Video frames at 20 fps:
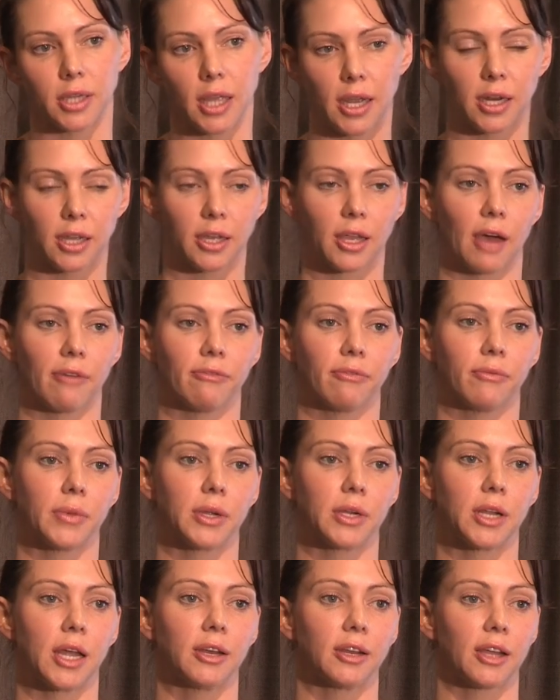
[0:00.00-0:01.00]
and, a
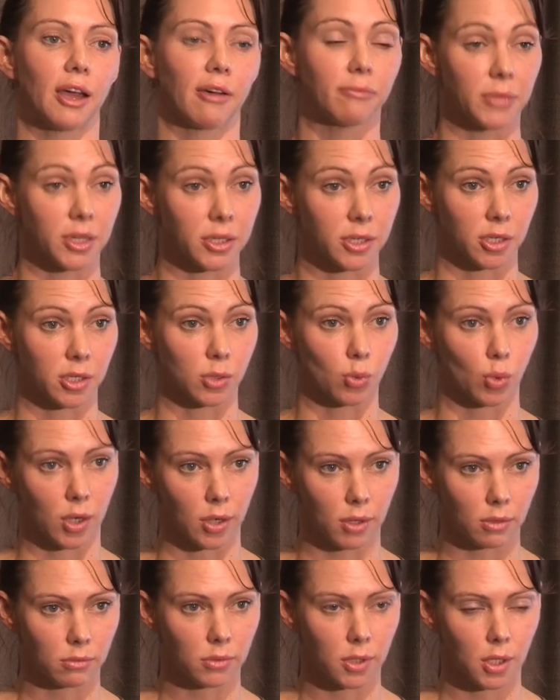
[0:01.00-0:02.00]
government, and government as
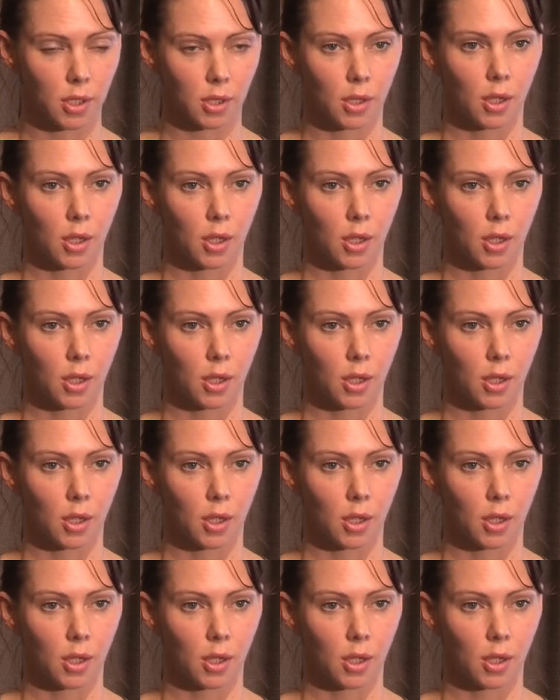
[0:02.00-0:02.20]
well.